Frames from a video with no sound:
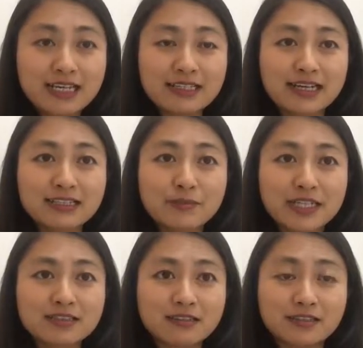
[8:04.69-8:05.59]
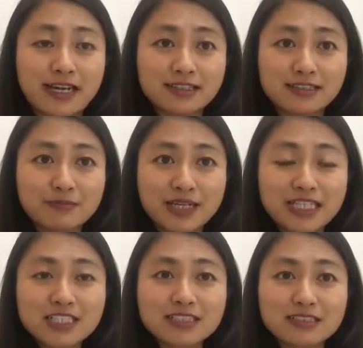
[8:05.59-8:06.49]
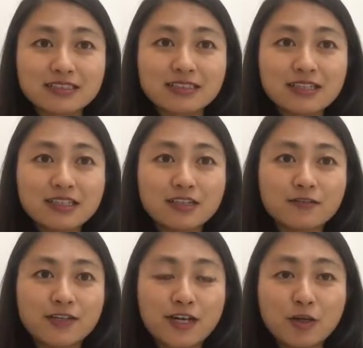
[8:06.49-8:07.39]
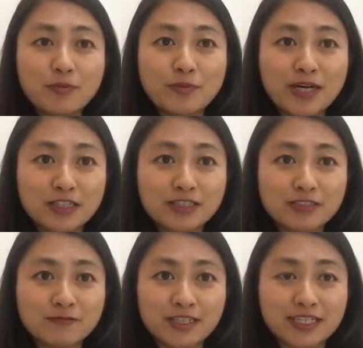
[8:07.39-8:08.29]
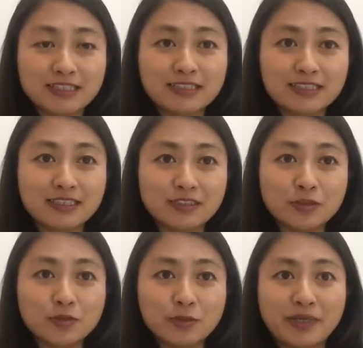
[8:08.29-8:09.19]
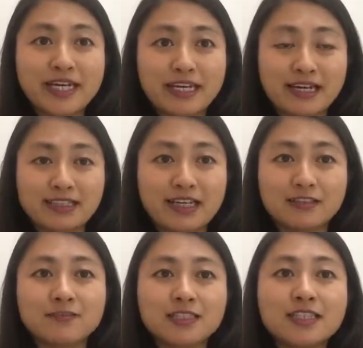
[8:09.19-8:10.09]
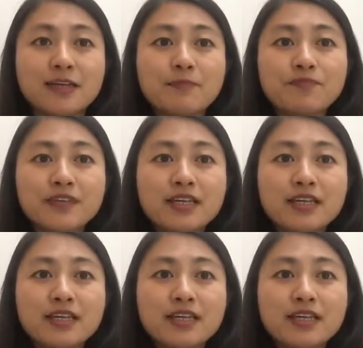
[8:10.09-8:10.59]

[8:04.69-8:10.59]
That's based on the estimation of how much VAT you will pay at the end of the year.